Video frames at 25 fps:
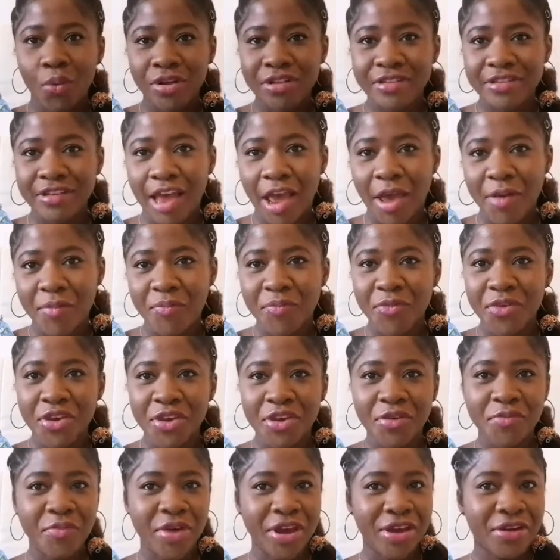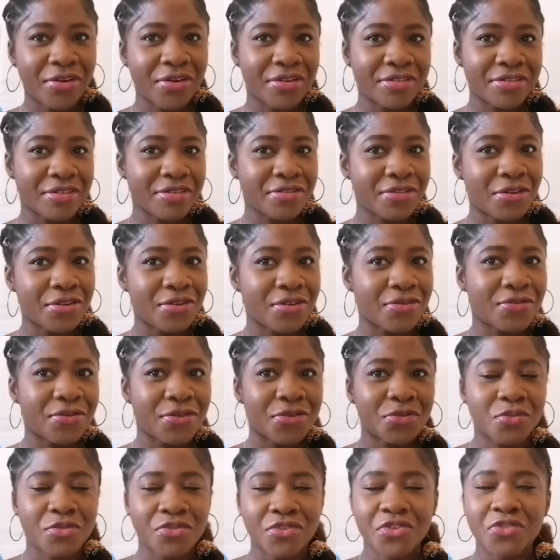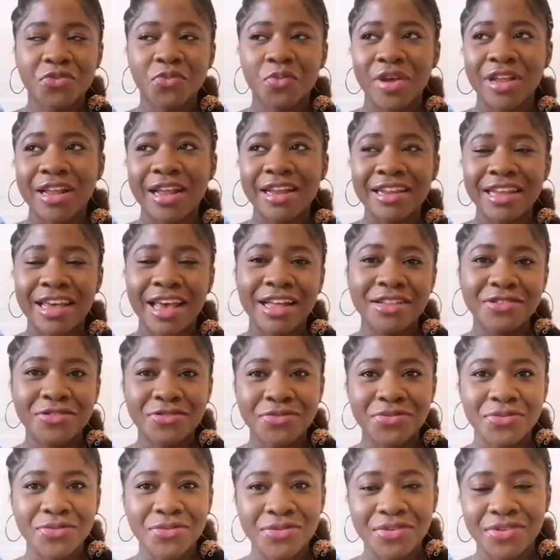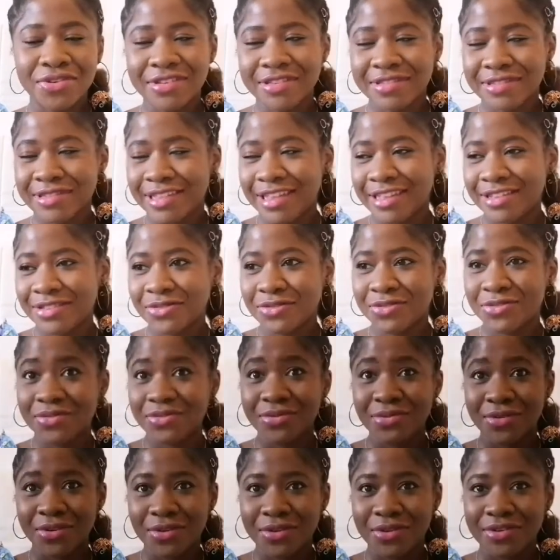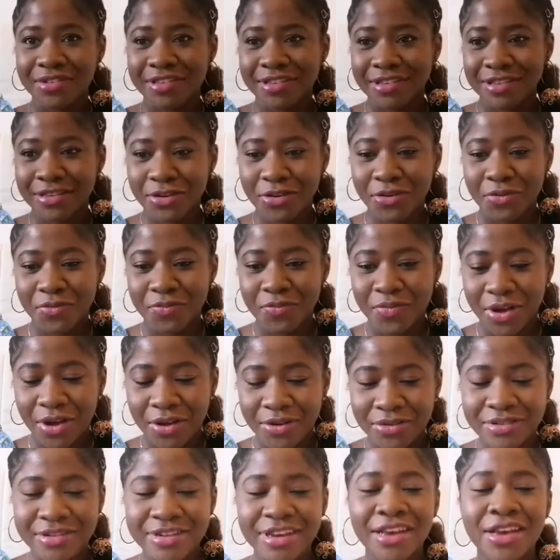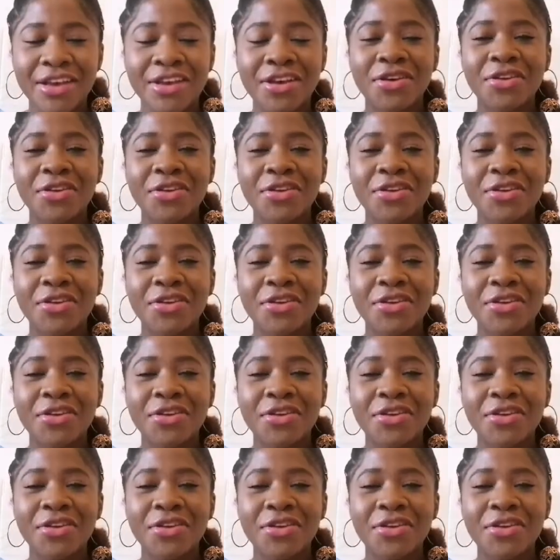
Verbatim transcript: one time me my cousins all of us we just went and they had two dogs two dogs in the compound